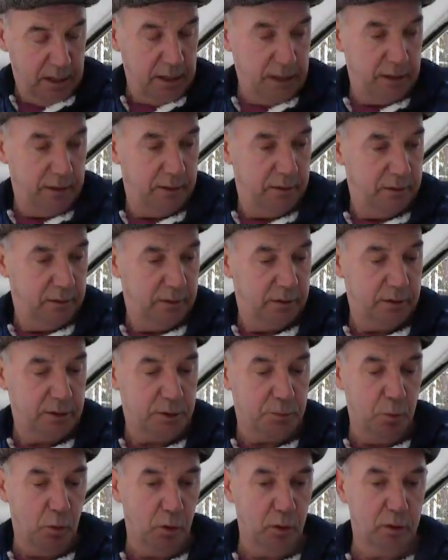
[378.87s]
the
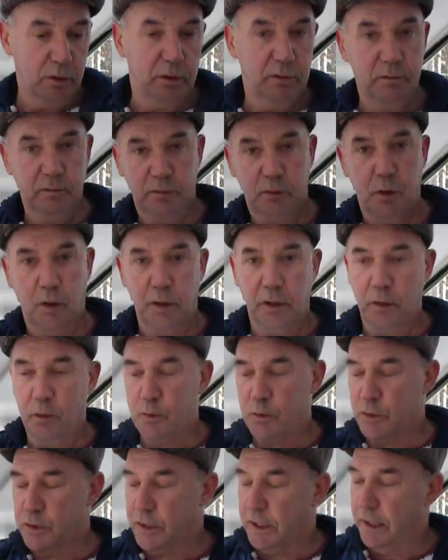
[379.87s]
small card
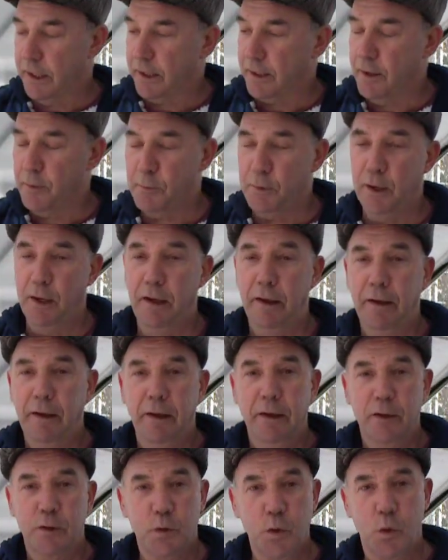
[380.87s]
that goes inside the camera,
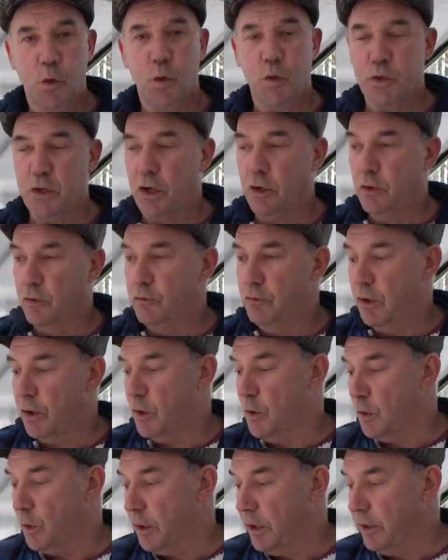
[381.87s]
so of course I couldn't
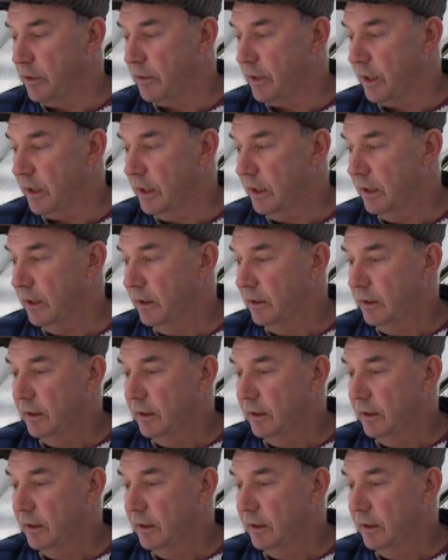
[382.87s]
record anything.